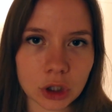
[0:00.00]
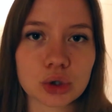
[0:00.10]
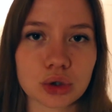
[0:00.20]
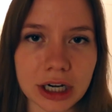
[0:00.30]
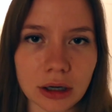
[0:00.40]

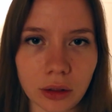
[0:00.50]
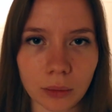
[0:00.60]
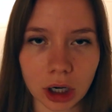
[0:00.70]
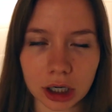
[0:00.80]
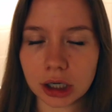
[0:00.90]
drain all the
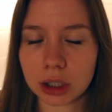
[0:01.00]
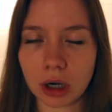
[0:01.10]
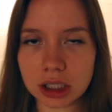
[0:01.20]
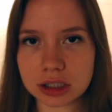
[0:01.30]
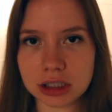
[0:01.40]
water, you
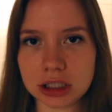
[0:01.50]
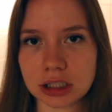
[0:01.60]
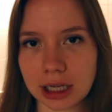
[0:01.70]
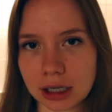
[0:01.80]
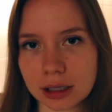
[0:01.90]
also need
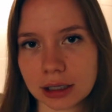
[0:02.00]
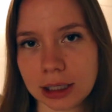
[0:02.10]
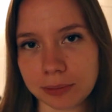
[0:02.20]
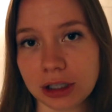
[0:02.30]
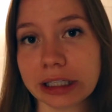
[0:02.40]
to like
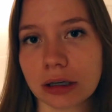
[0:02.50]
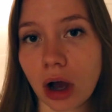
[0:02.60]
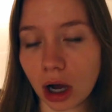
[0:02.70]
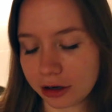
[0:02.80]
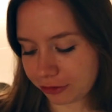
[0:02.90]
keep the lid
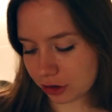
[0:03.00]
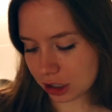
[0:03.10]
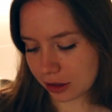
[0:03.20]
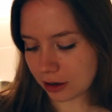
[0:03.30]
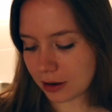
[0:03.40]
on for
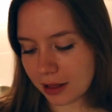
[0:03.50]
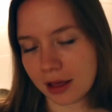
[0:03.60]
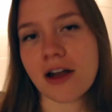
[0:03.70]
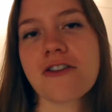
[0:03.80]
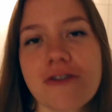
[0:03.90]
another
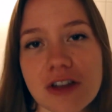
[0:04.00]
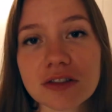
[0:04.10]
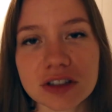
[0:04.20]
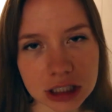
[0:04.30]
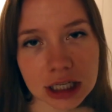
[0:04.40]

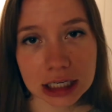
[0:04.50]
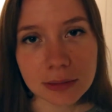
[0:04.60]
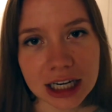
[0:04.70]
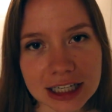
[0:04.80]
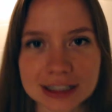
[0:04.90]

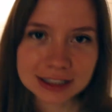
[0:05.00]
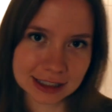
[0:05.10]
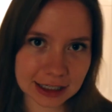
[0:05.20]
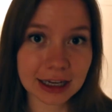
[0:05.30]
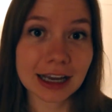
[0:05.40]
15 minutes.
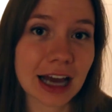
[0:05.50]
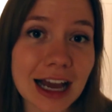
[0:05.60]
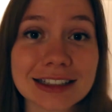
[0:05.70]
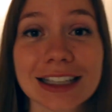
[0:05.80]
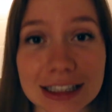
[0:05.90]
See,
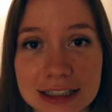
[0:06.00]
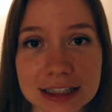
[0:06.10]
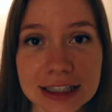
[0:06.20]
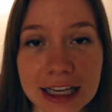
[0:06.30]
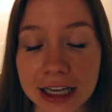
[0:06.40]
guys, that's the
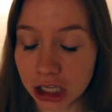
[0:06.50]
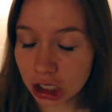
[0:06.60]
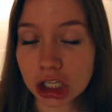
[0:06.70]
thing.